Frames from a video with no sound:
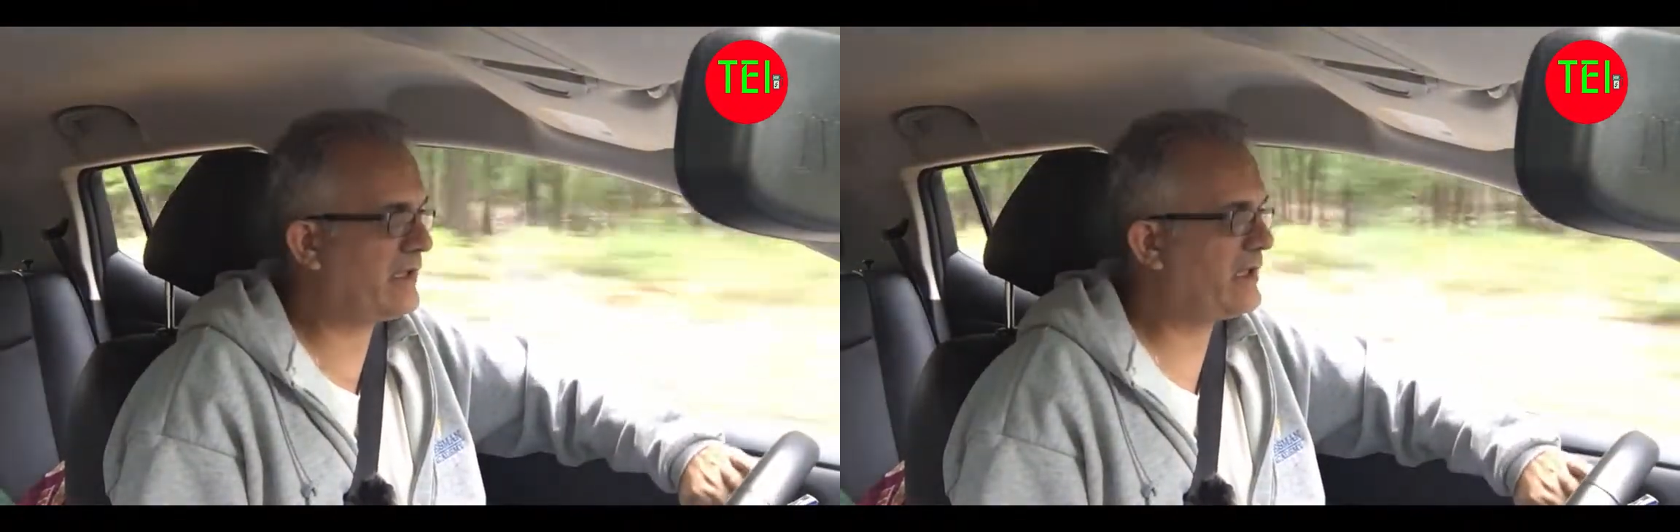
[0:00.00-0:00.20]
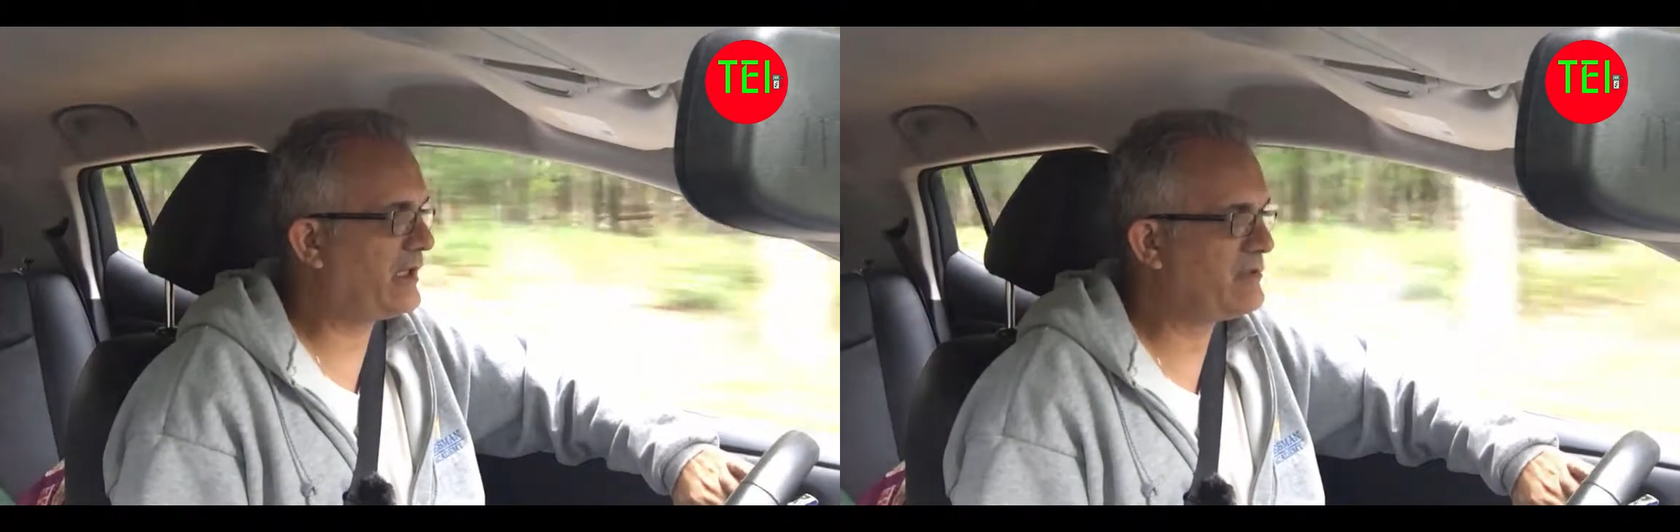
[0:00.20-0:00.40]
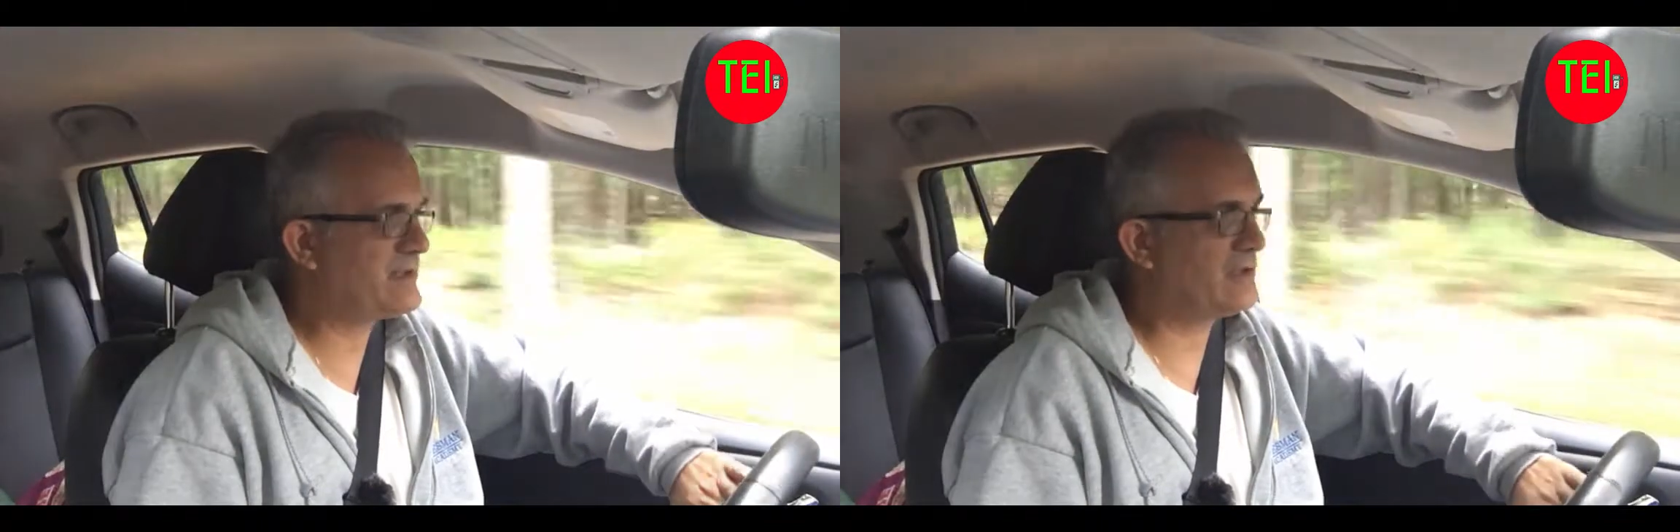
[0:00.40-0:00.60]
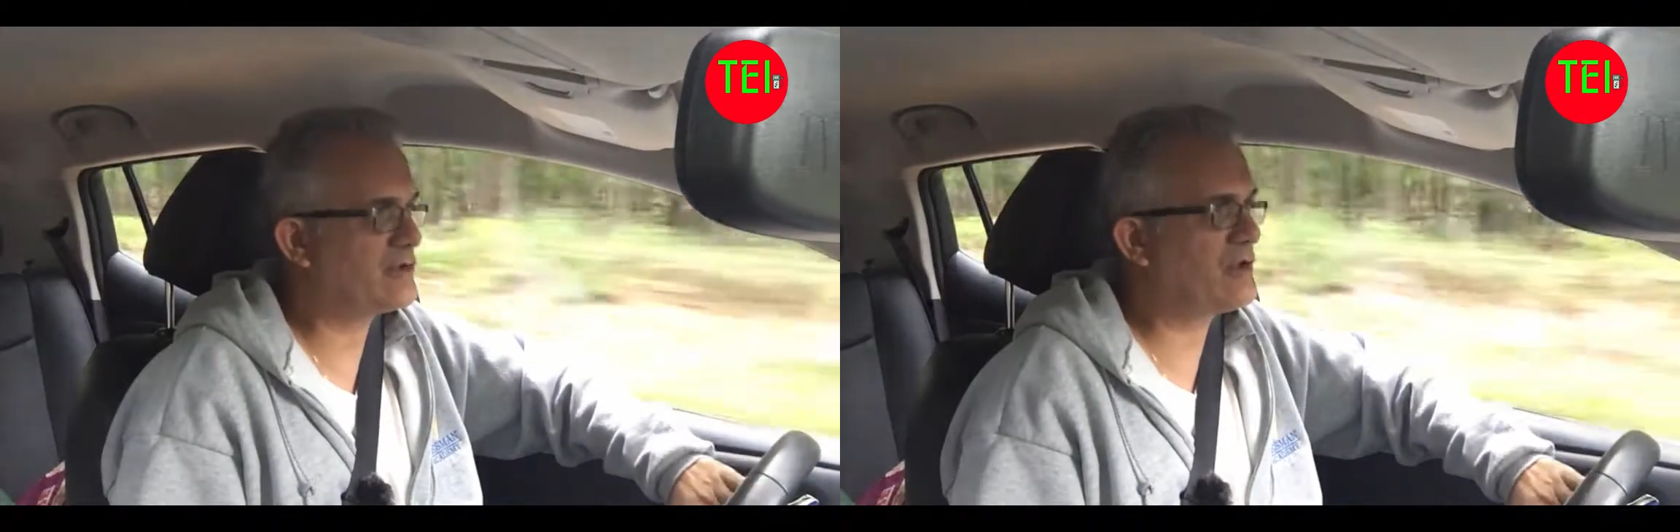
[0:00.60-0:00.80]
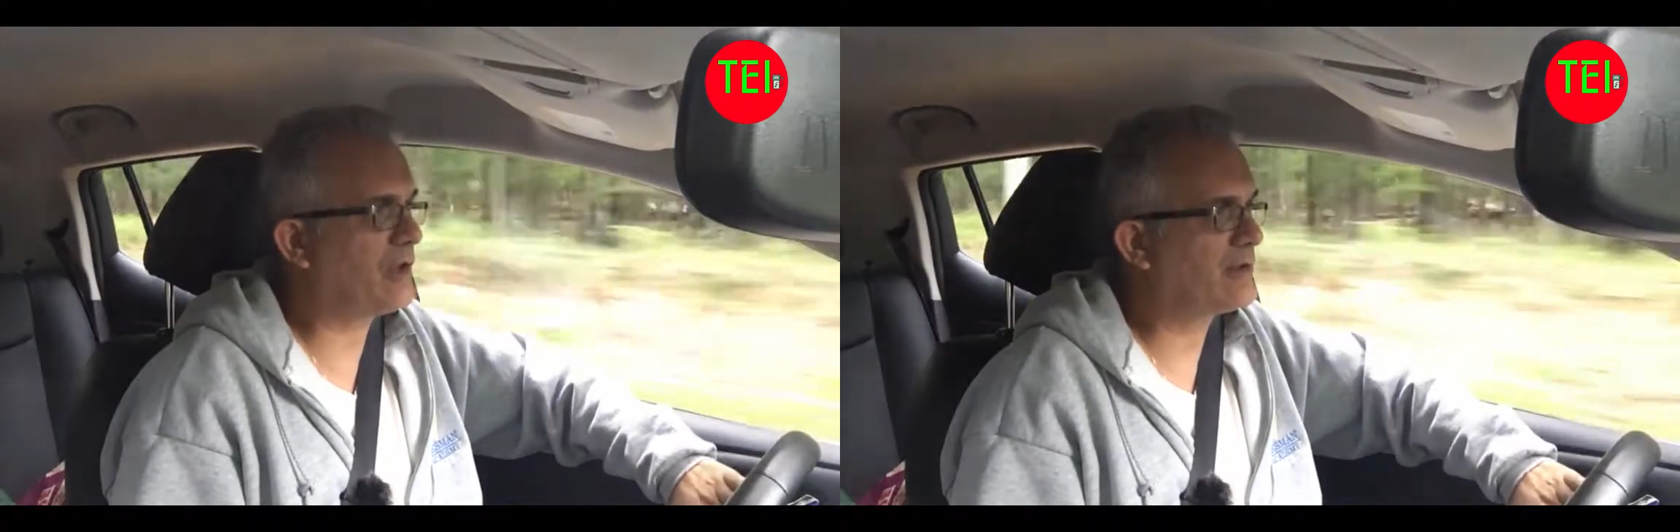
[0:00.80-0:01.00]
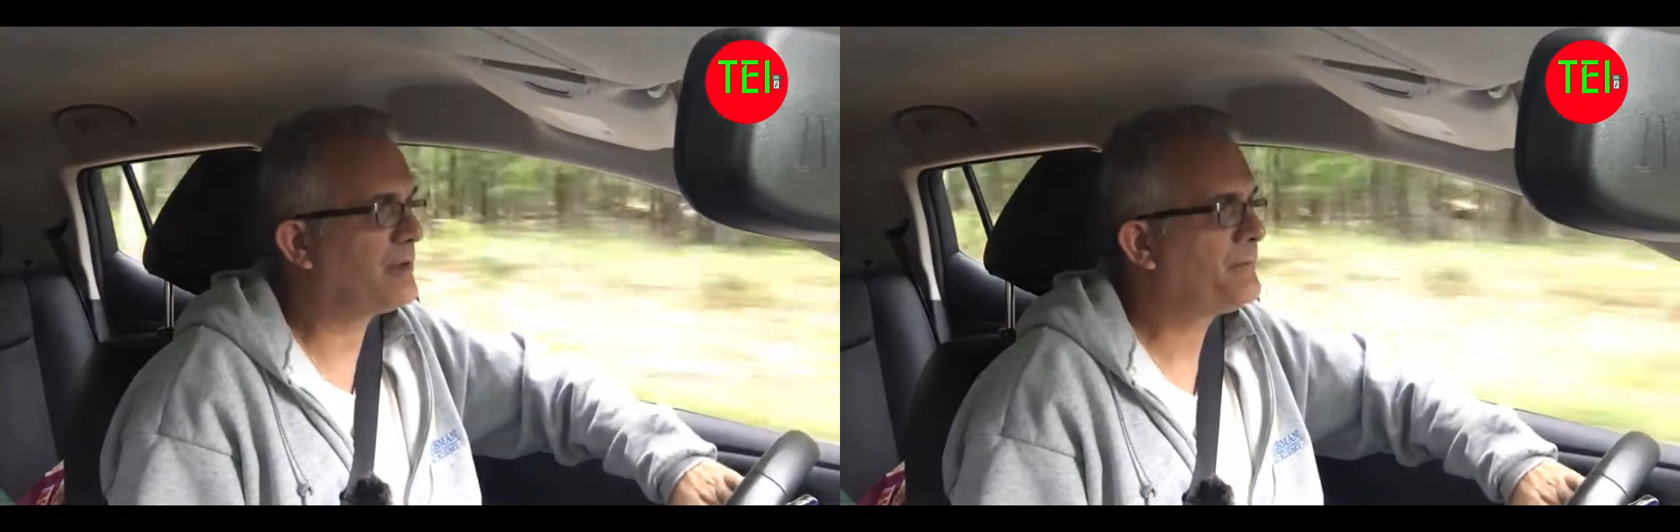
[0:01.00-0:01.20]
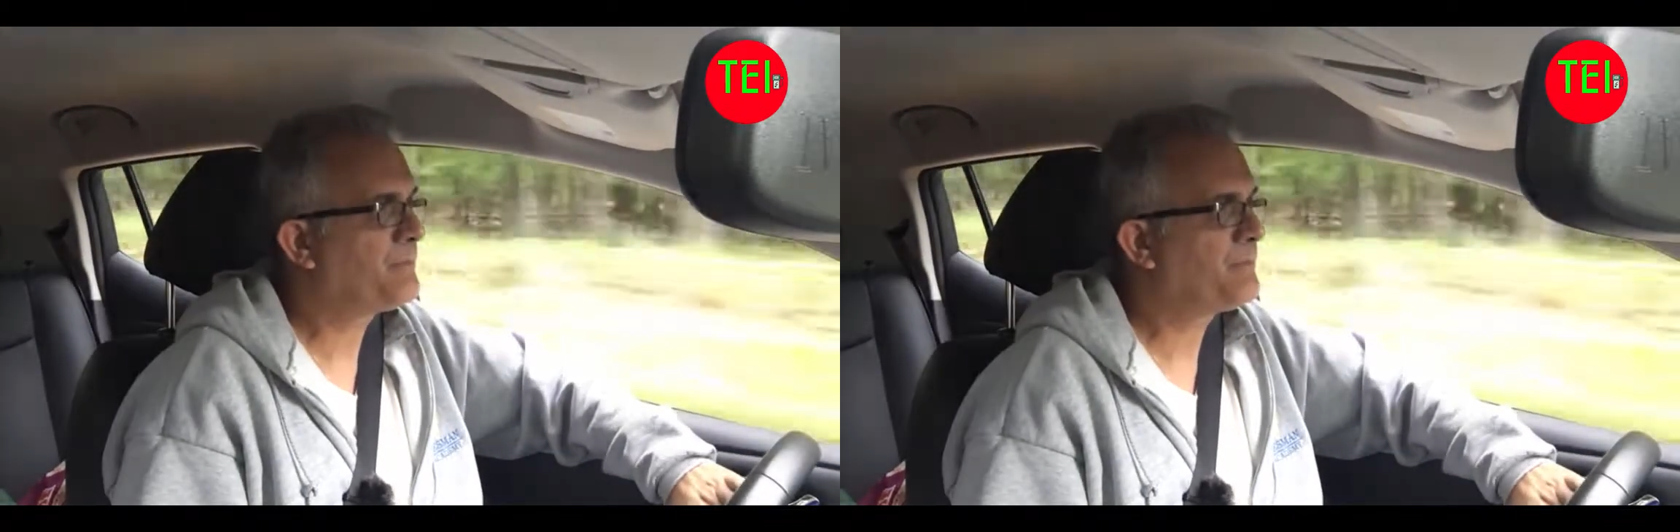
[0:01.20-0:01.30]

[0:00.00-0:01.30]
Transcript: and you see the chart.